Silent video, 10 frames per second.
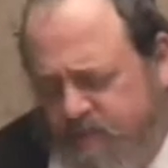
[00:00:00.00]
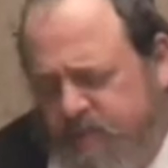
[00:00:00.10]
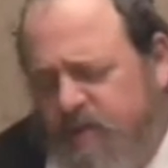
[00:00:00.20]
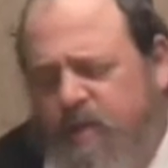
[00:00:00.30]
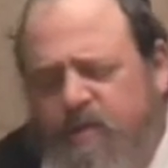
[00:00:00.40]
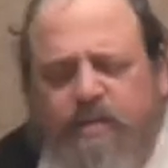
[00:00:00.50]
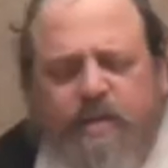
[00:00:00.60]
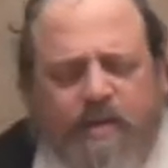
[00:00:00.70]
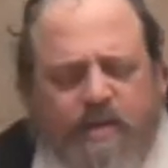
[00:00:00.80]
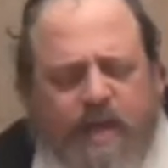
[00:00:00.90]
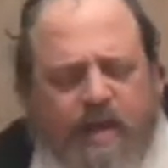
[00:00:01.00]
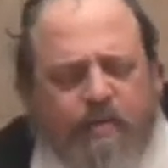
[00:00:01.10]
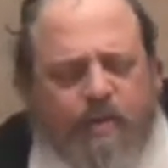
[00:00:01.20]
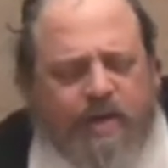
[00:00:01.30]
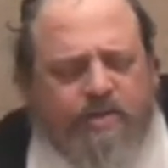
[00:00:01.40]
So
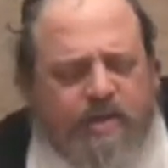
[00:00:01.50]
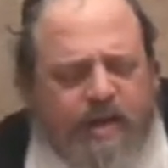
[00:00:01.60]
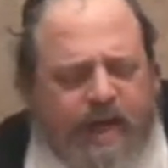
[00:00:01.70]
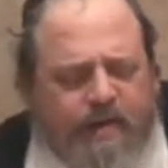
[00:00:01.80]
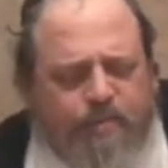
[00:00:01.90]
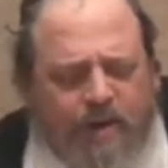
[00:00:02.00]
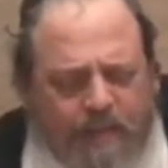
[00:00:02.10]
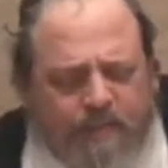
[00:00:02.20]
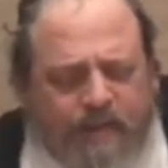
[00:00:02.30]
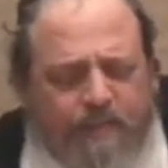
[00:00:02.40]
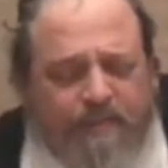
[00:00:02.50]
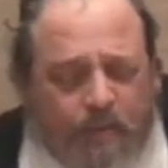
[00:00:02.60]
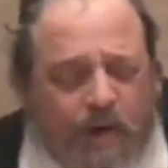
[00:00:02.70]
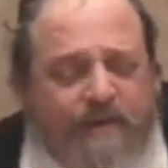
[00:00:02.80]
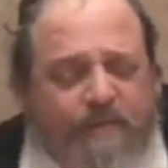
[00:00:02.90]
now Rashi had a problem that
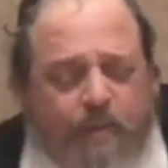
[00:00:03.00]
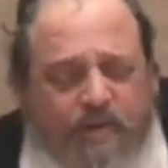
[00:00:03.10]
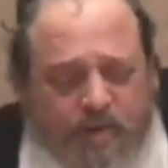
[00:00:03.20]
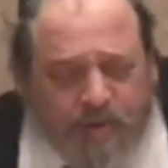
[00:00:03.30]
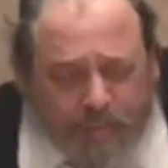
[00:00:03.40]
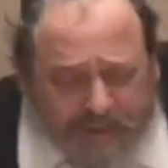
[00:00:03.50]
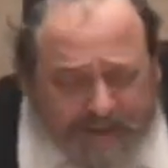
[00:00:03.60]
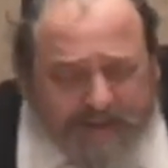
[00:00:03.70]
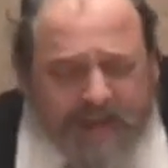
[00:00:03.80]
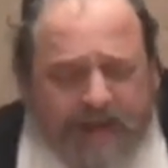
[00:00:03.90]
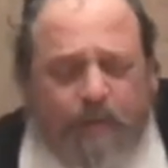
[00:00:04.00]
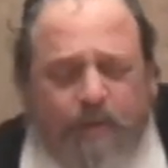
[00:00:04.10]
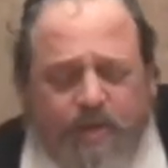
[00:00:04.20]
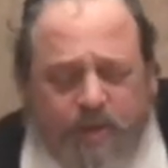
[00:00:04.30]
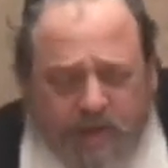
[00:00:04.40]
before I even want you to read that, I
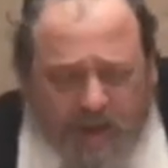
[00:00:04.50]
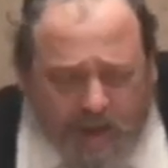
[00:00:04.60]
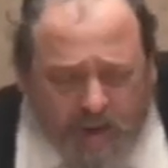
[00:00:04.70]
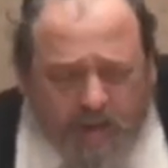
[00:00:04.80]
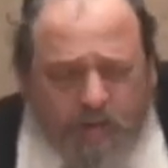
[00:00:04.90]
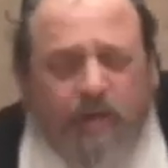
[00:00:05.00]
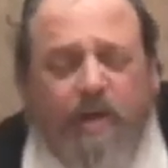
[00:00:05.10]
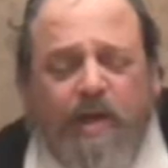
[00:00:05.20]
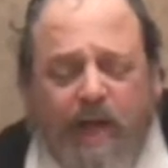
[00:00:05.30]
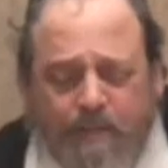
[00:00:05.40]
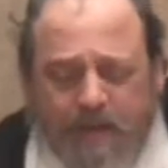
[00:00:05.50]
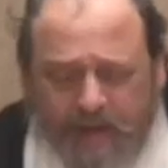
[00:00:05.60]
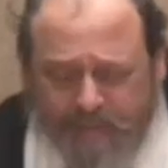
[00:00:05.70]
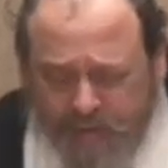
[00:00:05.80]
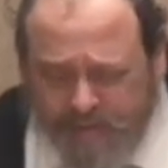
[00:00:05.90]
want you to know I'm
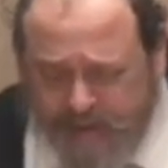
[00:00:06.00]
covering